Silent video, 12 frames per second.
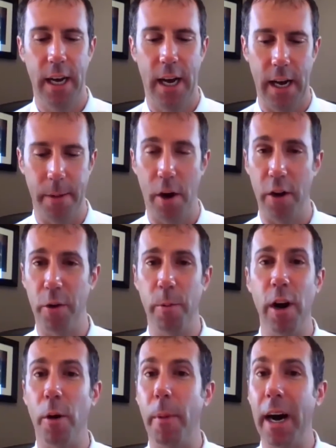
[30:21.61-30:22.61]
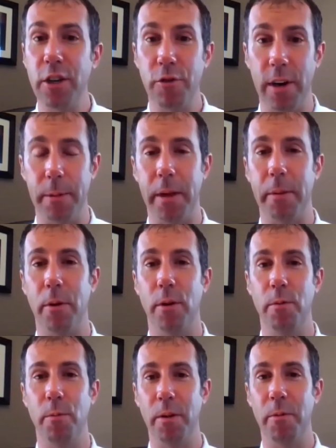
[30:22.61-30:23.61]
Although we don't mind training
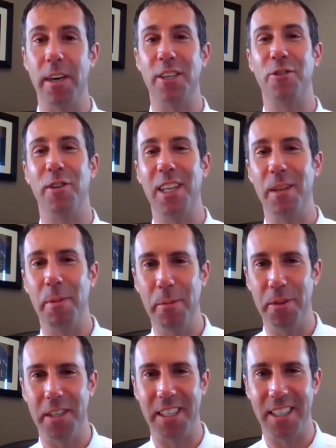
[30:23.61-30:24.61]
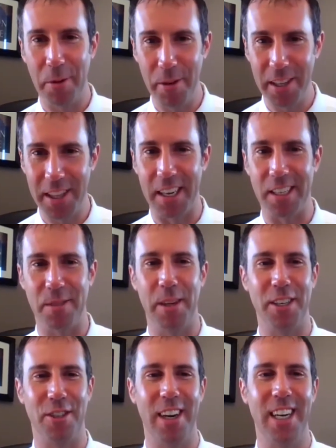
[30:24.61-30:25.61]
people, we want to train the people to stay with us
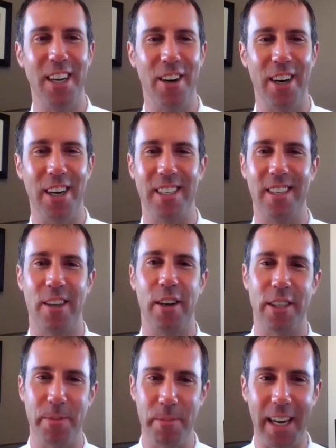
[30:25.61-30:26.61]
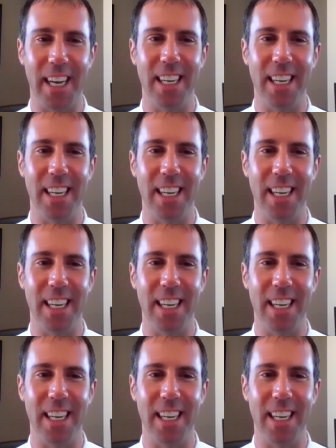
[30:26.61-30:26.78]
because training costs money.